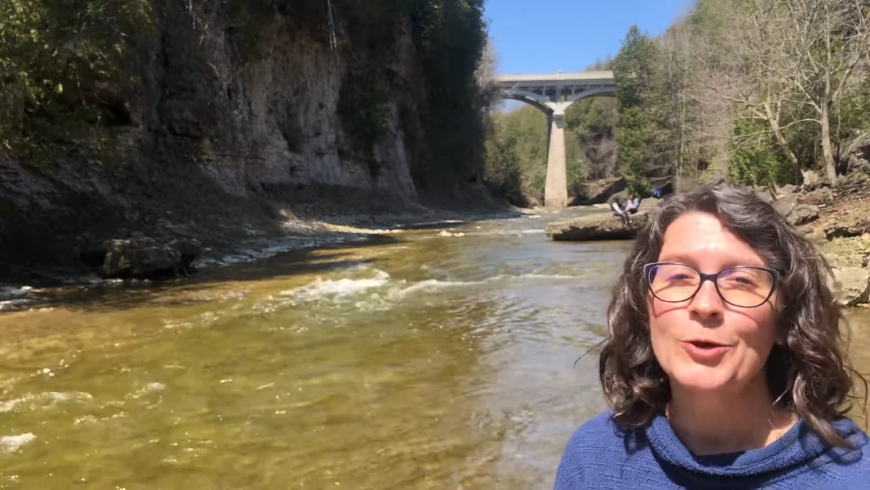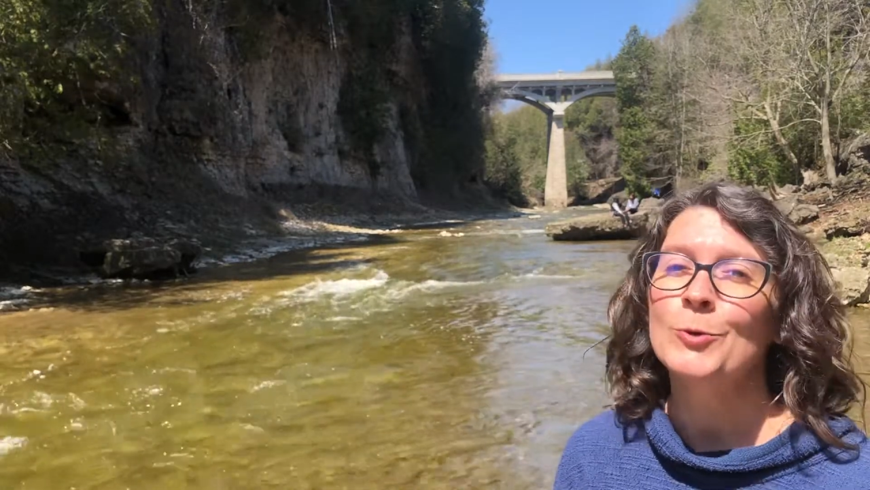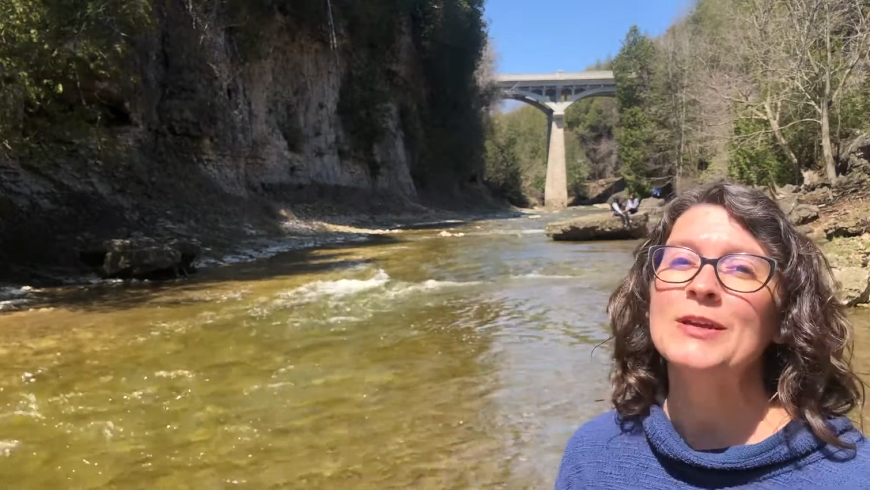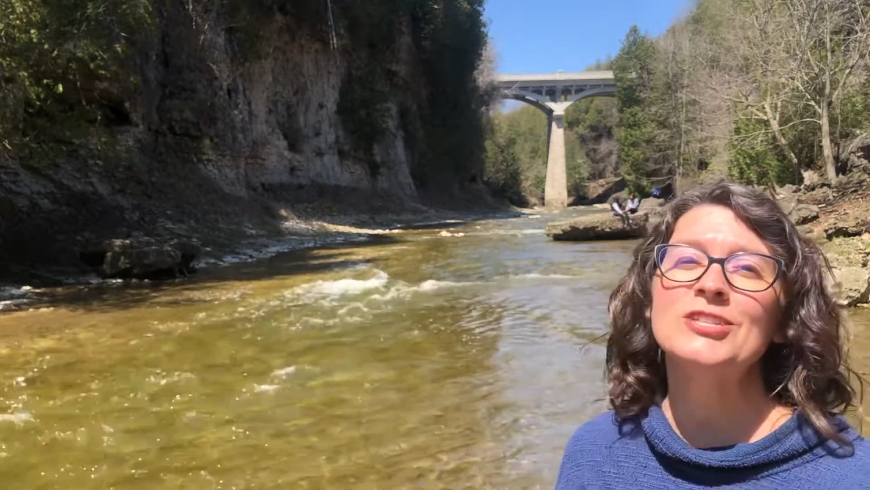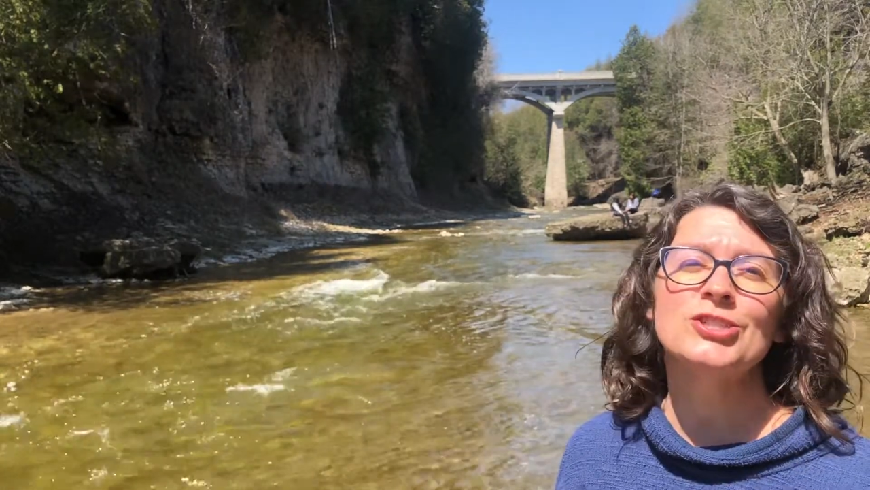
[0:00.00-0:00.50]

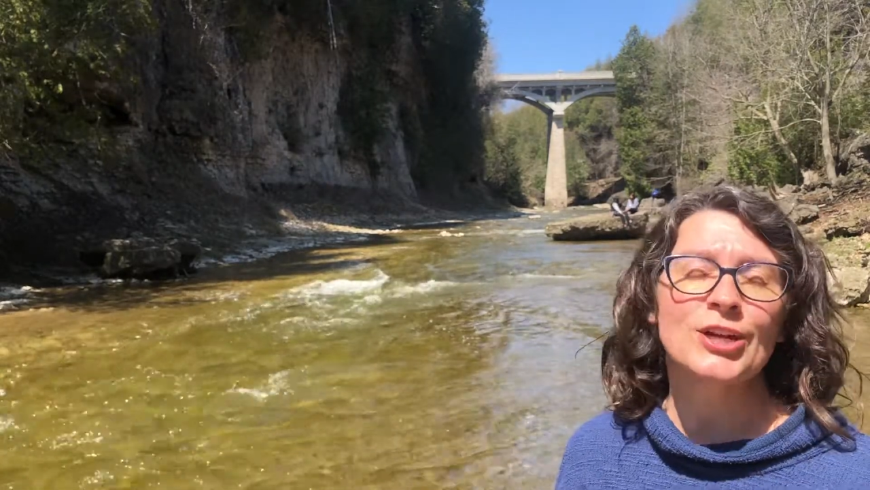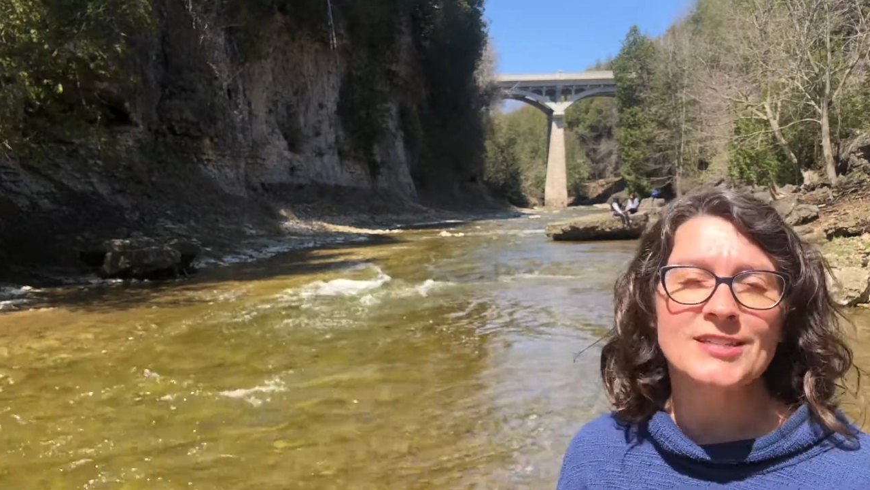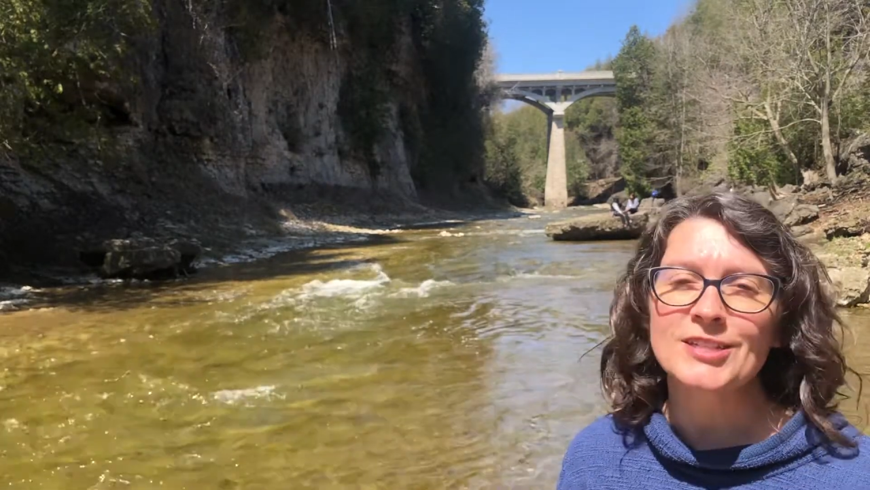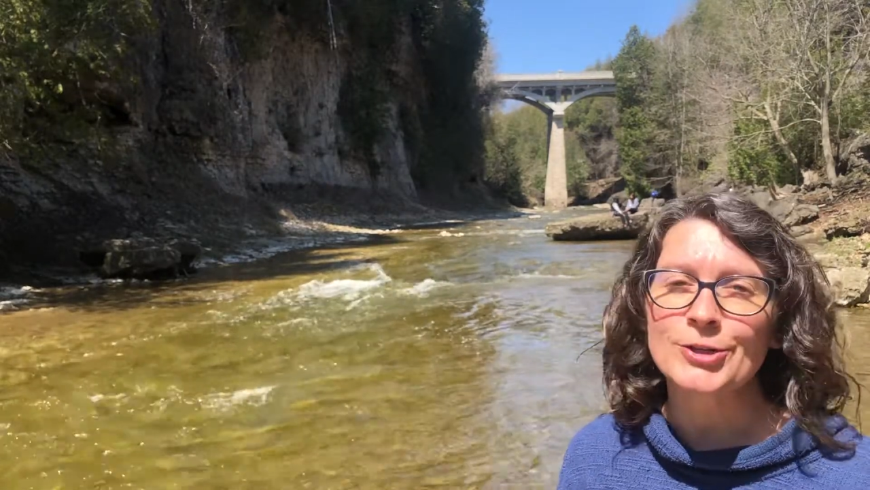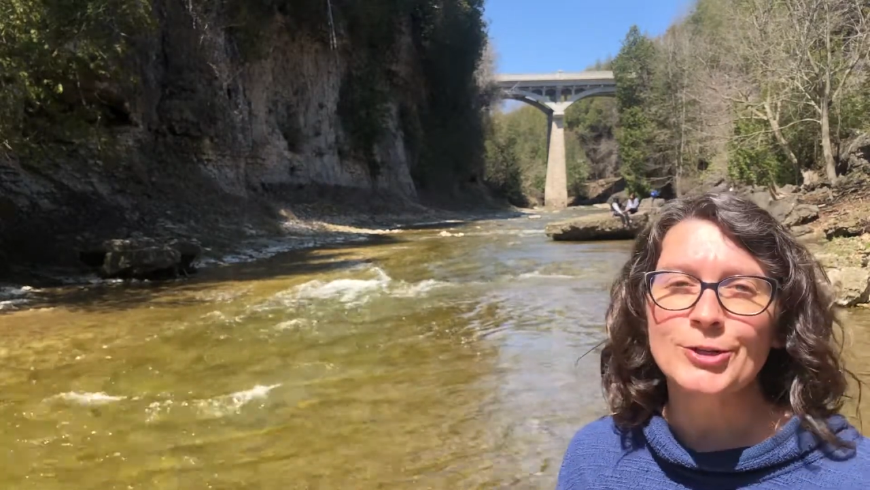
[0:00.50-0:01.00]
We
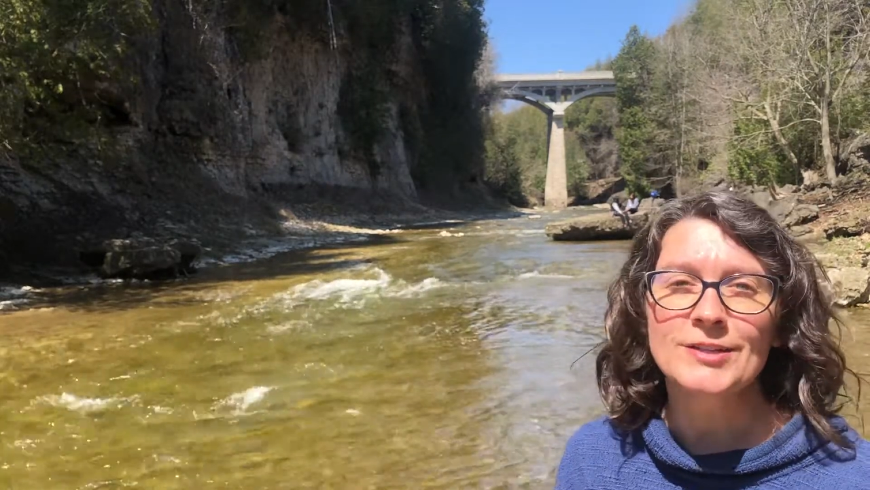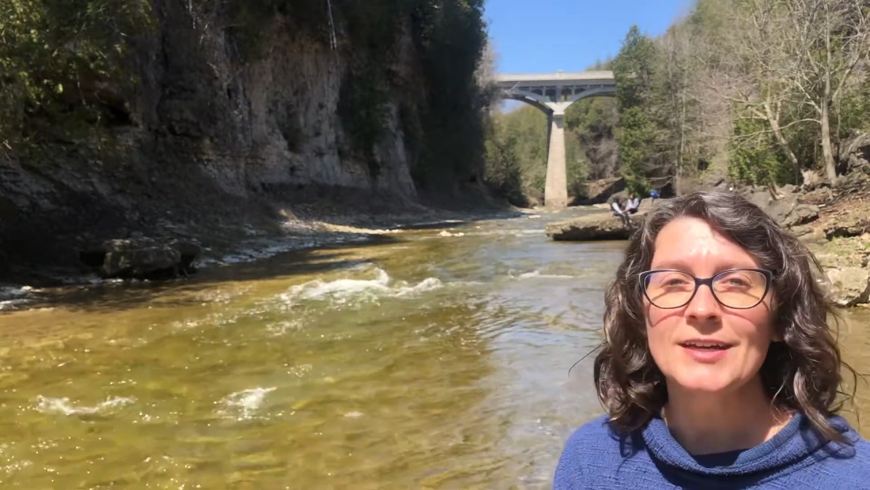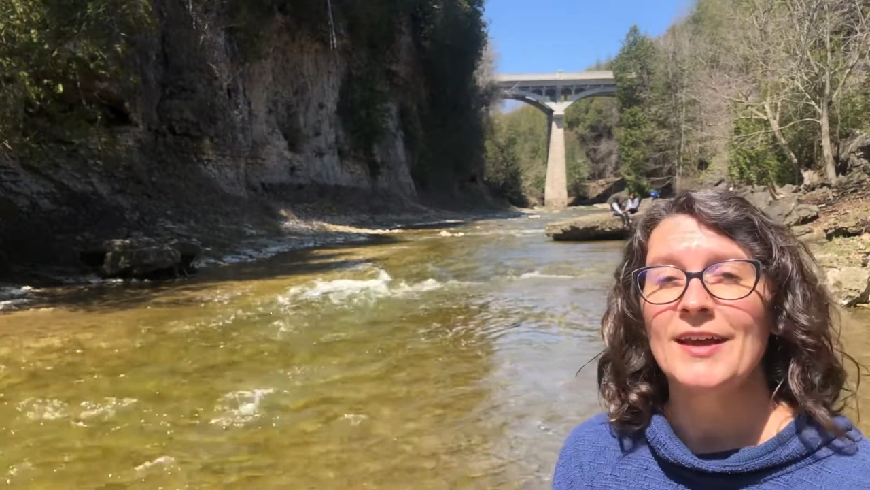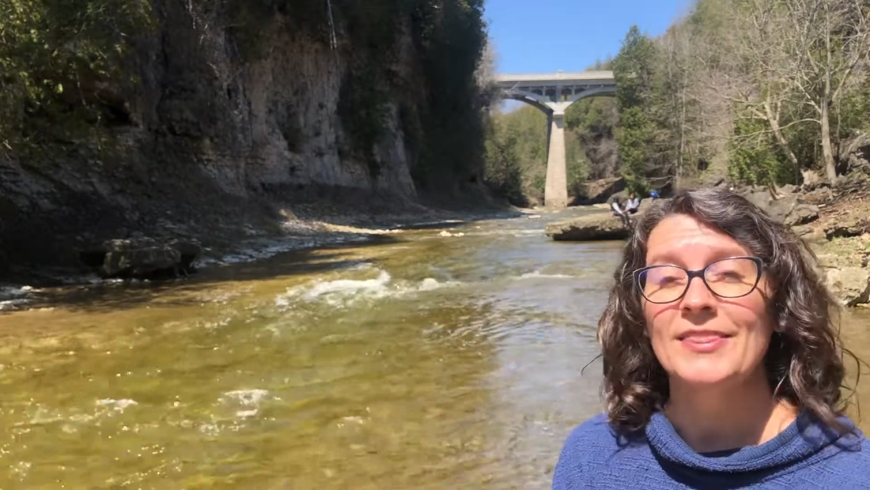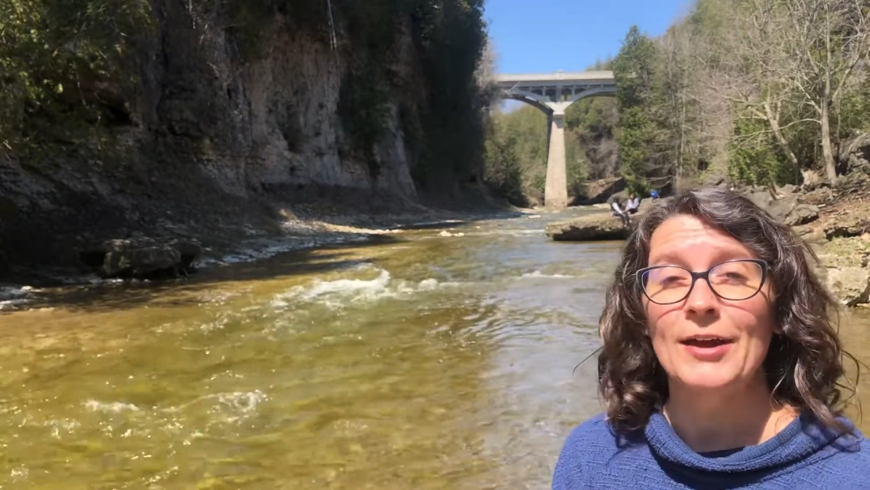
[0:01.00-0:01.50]
just learned
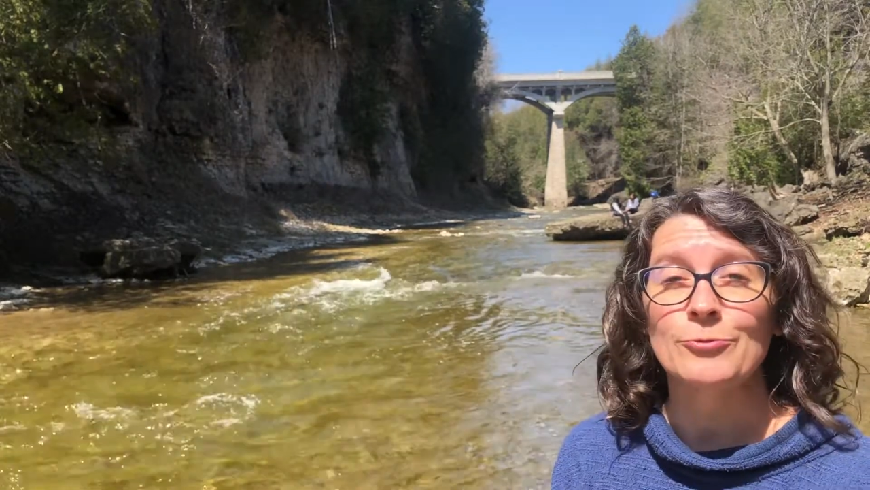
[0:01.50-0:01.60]
that